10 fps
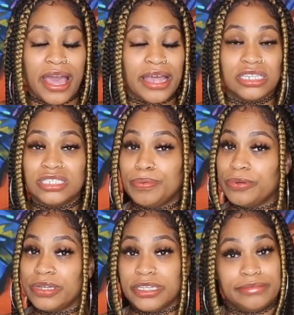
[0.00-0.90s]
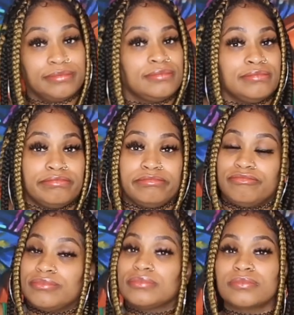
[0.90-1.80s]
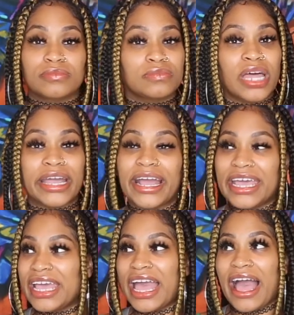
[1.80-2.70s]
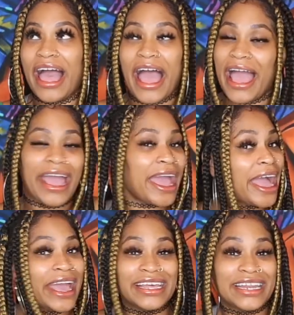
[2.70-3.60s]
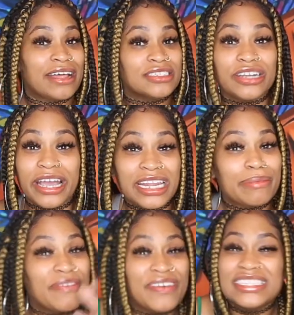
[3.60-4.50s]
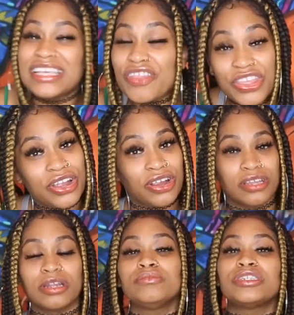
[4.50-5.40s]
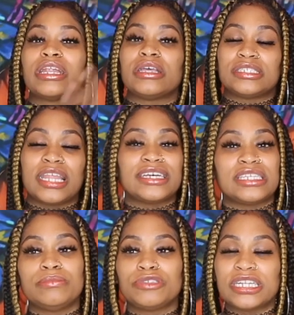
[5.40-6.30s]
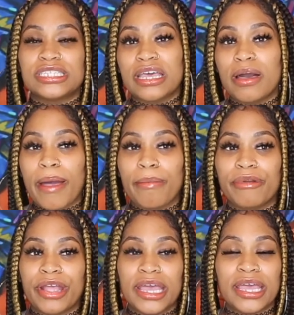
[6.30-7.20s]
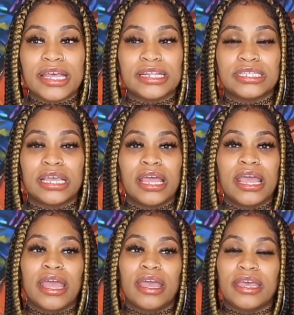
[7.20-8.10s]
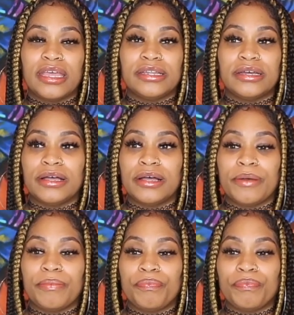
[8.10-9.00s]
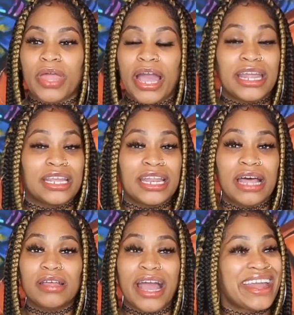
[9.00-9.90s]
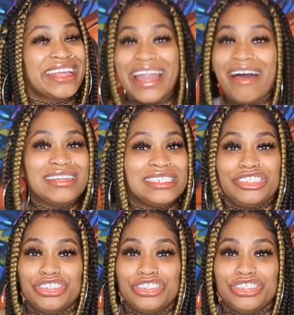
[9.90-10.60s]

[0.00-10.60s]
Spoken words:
at this point, like, I can't, I gotta get out there. I gotta get my face out there. You know, I'm trying to, like I said, I'm trying to scale my brand. And I gotta get out. I gotta get out in these